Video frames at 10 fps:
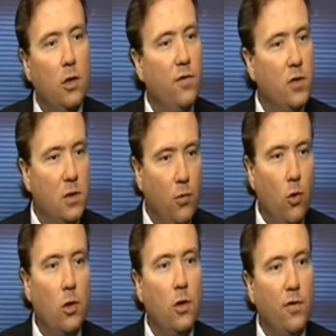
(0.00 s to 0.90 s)
look for
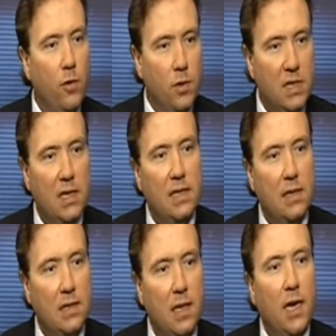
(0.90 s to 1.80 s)
support, look for
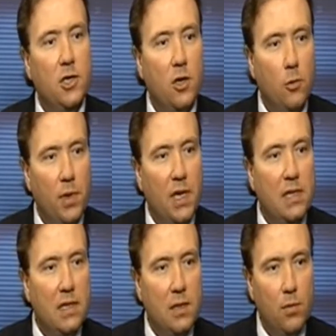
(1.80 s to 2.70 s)
resistance, logical
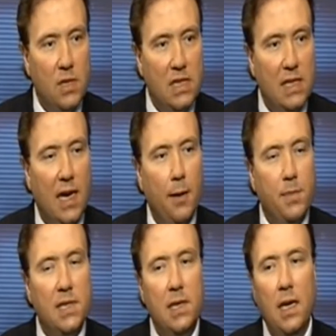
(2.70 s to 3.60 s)
places to put
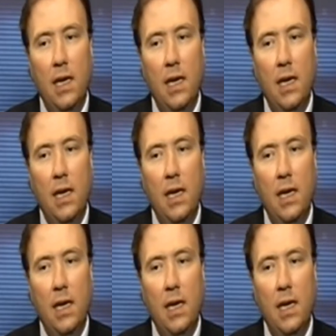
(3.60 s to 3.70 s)
stops.